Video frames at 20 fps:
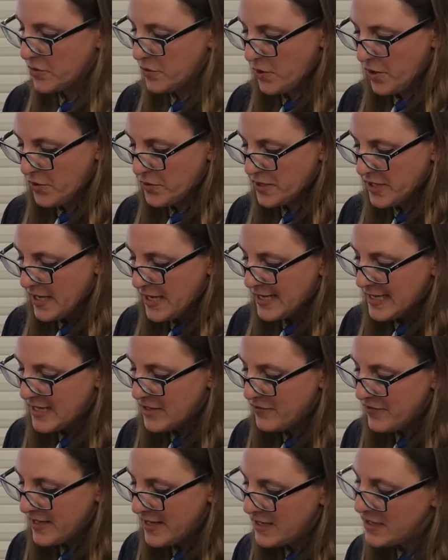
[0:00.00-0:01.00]
quote,
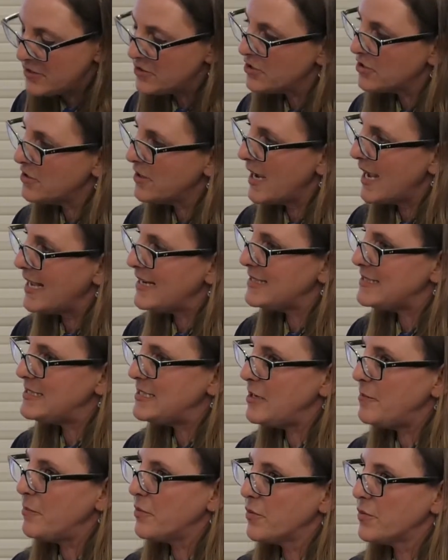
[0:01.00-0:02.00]
give inner and
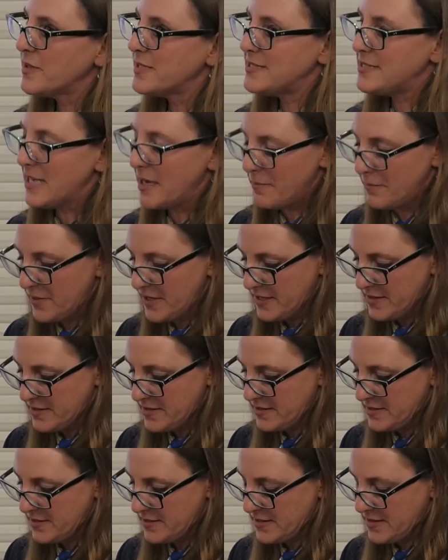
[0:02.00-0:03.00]
deeper
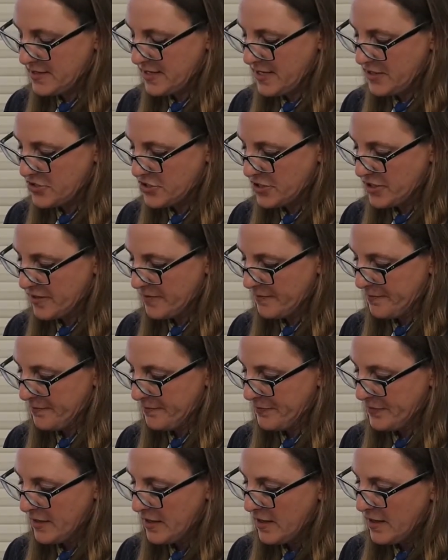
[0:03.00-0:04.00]
resemblance to nature.
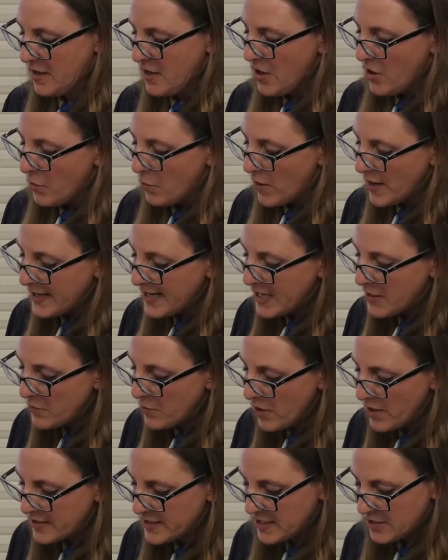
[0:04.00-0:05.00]
What he
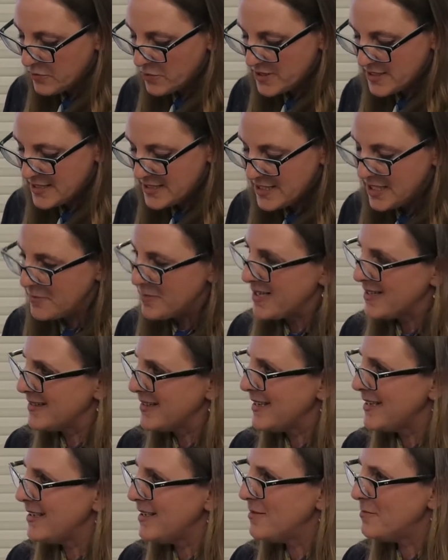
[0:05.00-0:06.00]
wanted was
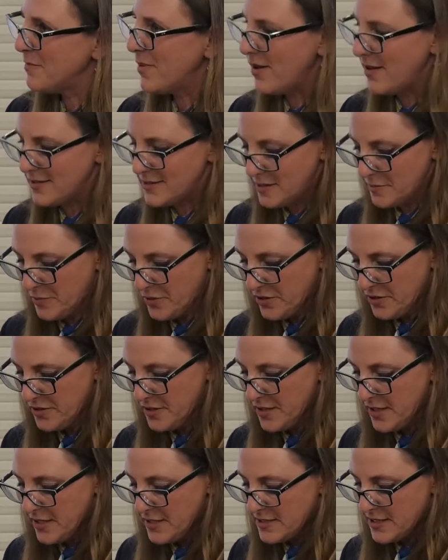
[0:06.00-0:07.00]
seemingly impossible,
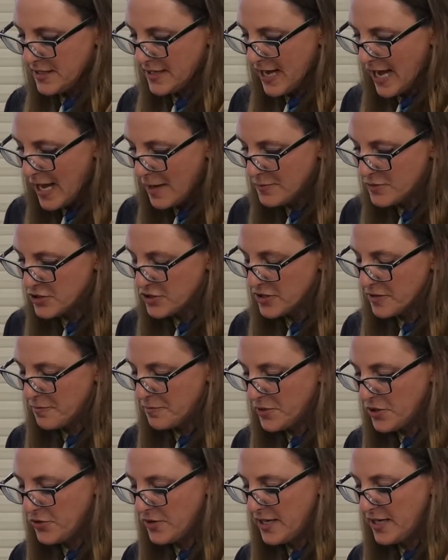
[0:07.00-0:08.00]
to capture the
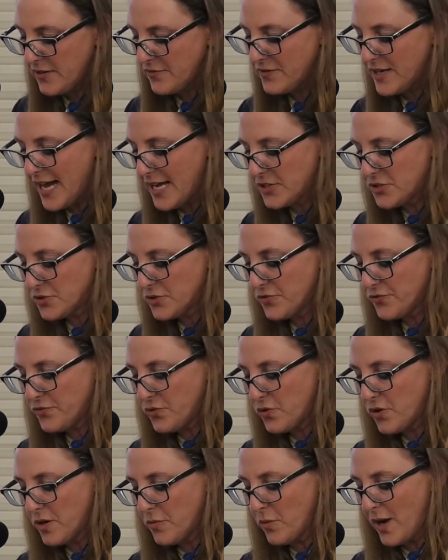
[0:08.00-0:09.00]
beauty of natural
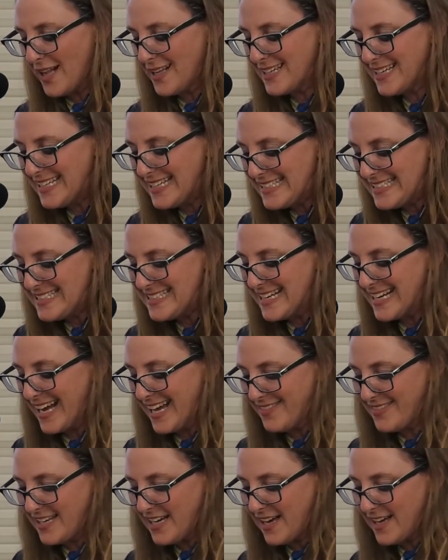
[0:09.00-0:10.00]
form while hinting
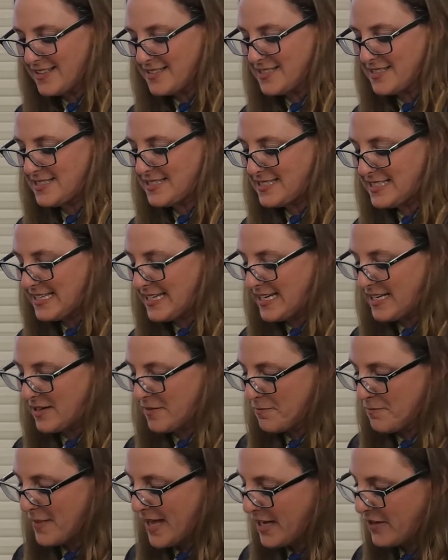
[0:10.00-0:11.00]
at the unseen
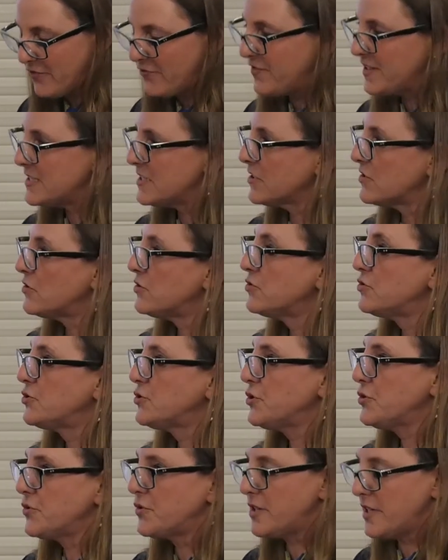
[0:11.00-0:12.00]
metaphysical
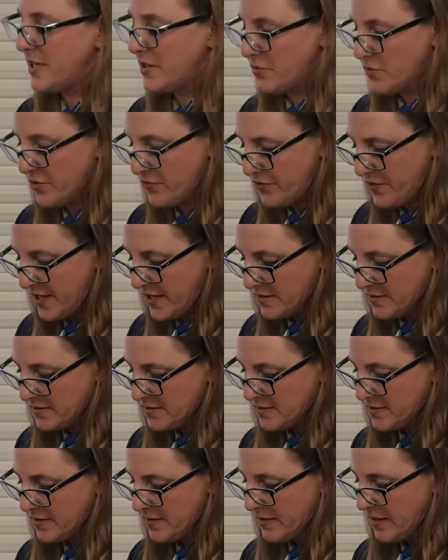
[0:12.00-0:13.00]
truth it
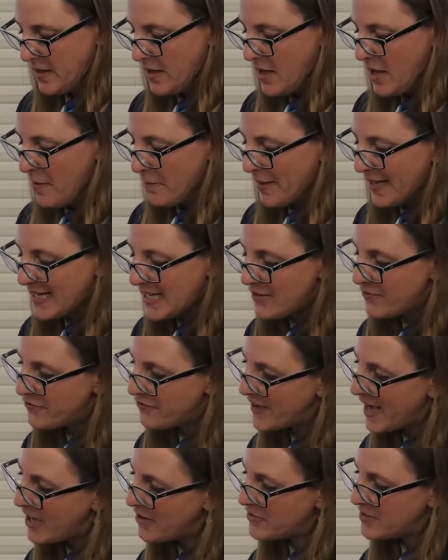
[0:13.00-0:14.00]
revealed. But he
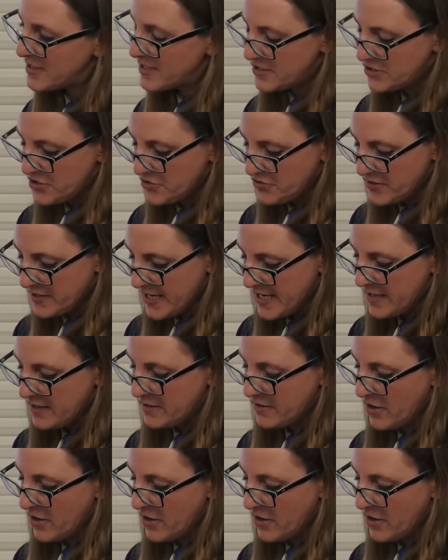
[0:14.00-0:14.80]
found this unique